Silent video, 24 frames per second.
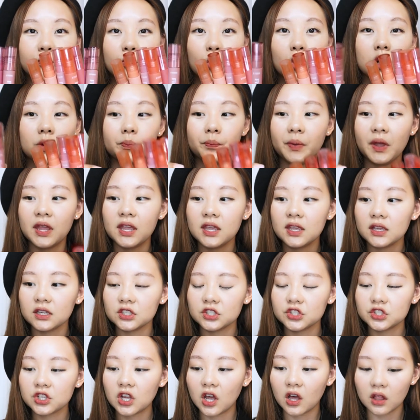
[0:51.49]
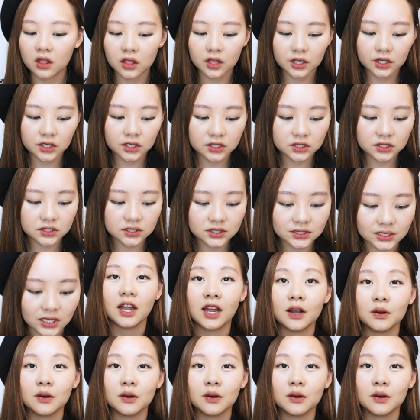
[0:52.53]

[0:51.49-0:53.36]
More pinkish colors.